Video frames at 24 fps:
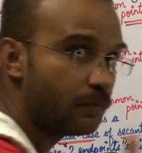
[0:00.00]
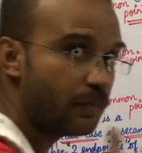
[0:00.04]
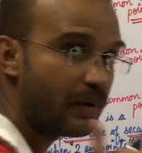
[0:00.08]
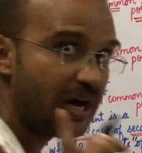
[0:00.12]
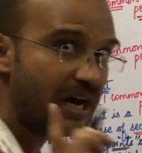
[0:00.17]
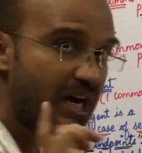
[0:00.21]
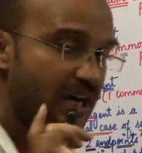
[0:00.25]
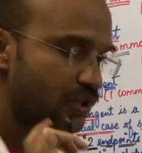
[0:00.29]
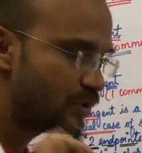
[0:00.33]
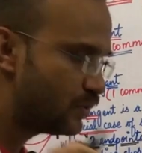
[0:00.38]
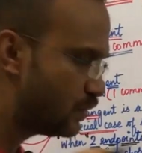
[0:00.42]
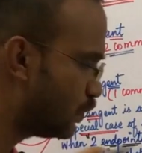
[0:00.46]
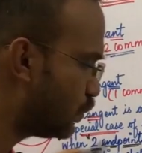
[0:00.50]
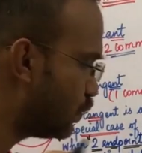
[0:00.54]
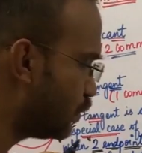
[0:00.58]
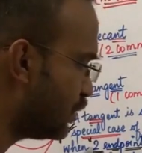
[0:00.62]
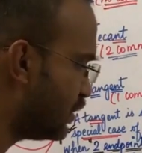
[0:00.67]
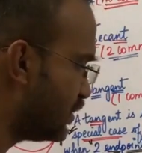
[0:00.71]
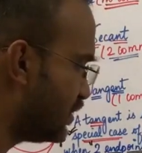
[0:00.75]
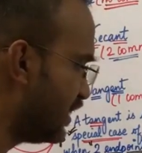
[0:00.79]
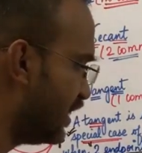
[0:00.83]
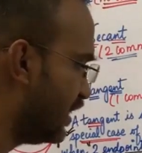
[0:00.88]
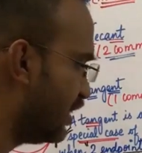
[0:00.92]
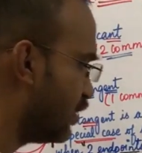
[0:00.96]
pass through the
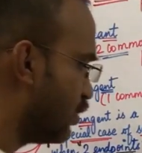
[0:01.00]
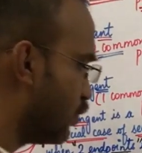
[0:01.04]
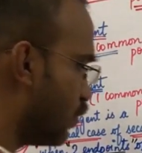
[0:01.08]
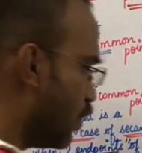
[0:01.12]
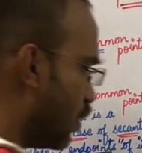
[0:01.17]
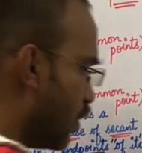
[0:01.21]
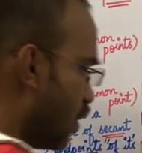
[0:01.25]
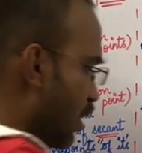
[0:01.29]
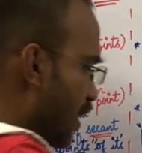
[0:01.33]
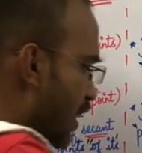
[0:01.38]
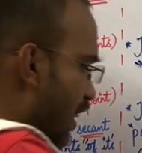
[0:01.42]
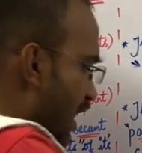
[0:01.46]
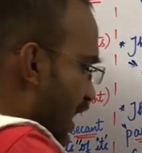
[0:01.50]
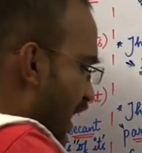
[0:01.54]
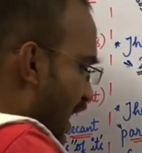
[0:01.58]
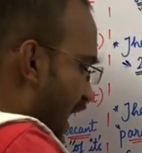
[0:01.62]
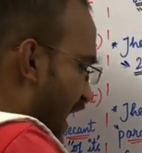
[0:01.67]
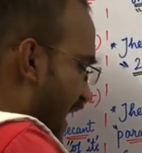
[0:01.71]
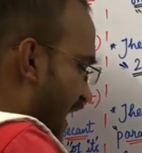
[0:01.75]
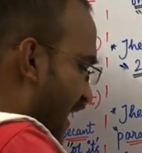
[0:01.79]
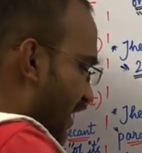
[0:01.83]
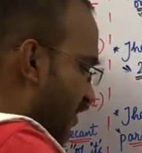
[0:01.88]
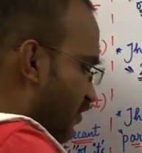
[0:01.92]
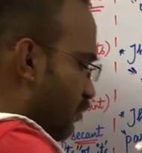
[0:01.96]
center O,
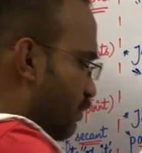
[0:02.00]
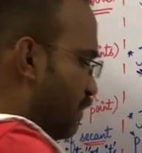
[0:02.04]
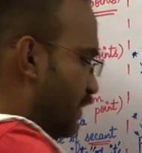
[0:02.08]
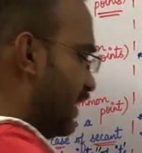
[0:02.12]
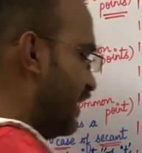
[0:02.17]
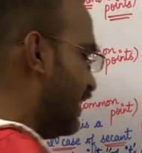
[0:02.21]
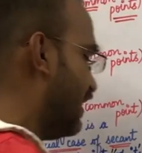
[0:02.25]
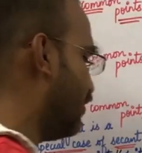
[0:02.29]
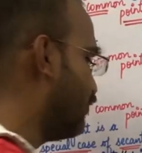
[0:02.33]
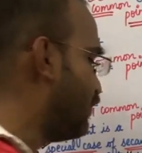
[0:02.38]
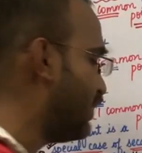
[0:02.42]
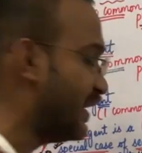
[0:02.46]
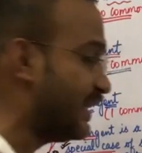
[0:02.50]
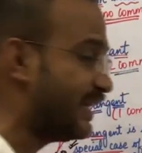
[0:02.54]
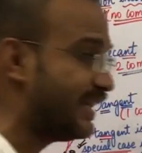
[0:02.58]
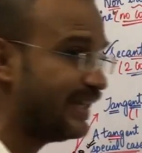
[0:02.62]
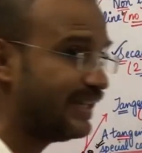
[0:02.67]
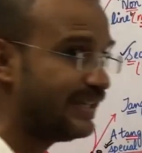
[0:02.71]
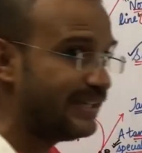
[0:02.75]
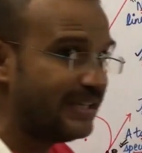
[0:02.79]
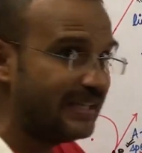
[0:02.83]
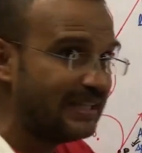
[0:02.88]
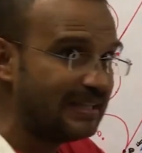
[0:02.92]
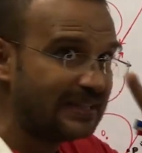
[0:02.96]
and I will be in fact
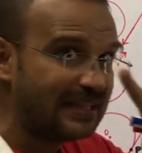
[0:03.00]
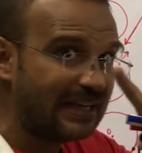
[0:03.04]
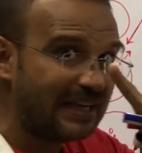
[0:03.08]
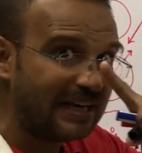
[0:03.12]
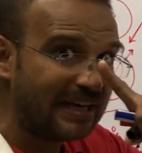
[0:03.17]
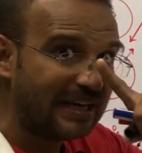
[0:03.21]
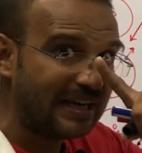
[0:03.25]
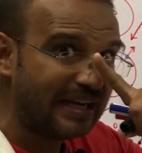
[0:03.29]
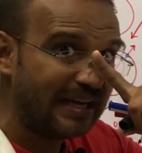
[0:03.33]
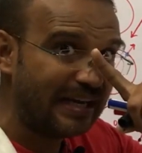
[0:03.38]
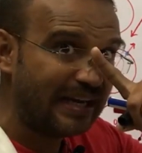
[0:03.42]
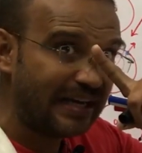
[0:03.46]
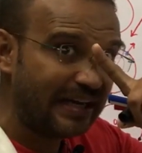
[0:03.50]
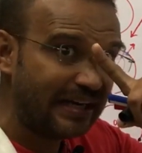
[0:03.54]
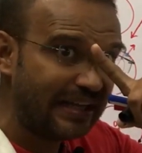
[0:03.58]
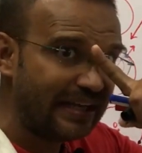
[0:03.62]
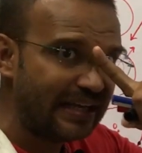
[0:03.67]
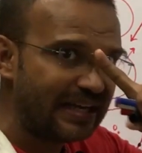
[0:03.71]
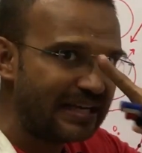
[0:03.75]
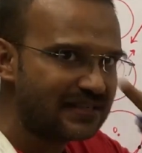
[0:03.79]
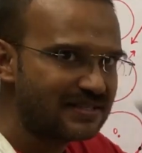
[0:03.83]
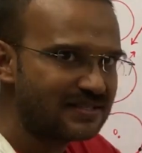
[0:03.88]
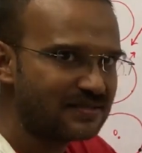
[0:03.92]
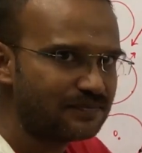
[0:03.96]
getting the
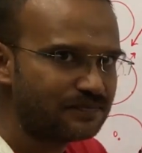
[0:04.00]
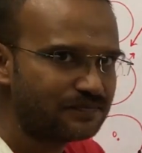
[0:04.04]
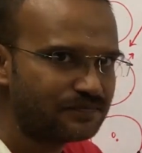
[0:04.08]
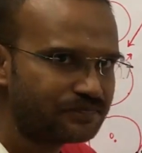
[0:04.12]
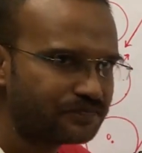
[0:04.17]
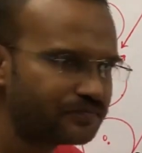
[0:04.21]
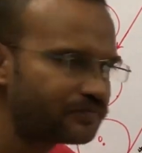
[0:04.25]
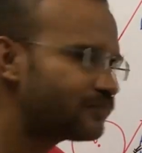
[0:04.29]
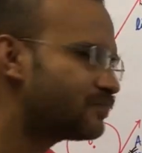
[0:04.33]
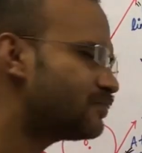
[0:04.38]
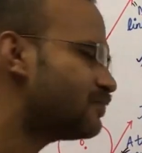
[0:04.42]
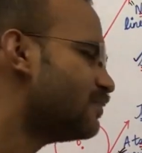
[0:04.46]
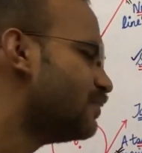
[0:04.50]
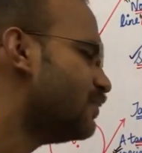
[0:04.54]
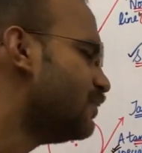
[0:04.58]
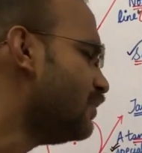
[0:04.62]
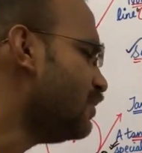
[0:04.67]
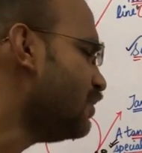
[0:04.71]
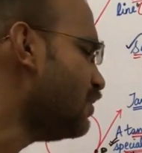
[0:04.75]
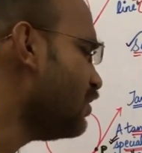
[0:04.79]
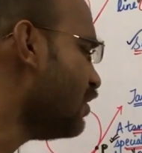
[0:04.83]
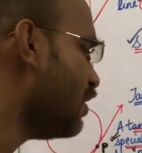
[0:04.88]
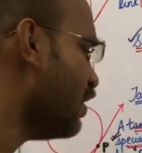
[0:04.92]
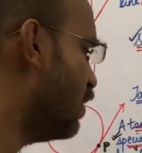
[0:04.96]
radius.
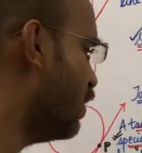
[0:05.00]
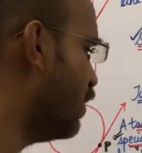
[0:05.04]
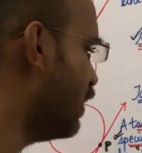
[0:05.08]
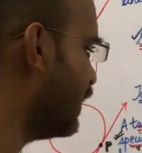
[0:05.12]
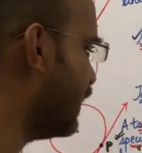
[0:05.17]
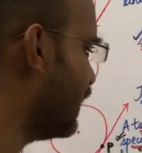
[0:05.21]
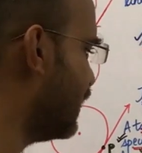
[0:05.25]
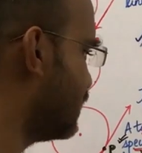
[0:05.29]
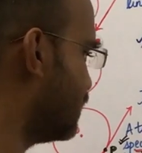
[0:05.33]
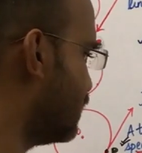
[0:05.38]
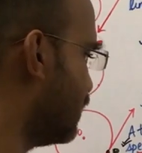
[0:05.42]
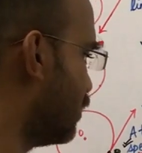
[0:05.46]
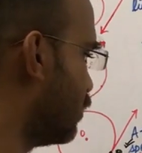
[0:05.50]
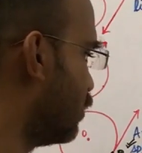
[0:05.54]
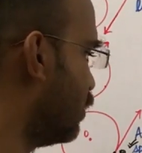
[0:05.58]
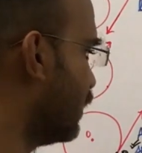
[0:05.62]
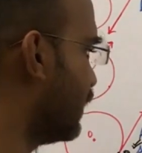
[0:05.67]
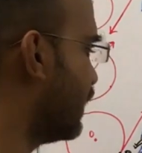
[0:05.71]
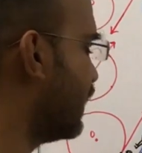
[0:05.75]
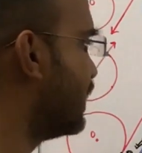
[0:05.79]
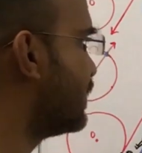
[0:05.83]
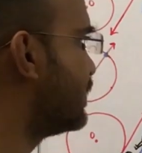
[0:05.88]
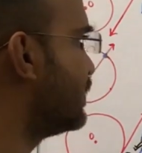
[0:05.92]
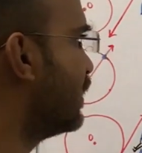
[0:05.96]
Okay, sir.
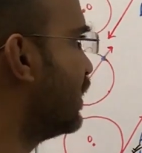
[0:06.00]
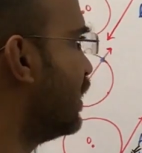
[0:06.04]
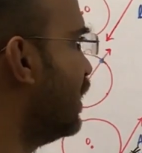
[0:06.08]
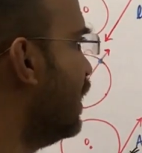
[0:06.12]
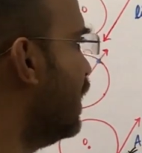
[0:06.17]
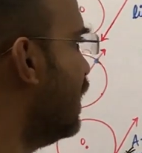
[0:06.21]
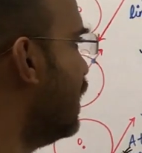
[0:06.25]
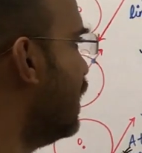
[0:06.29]
Okay, sir.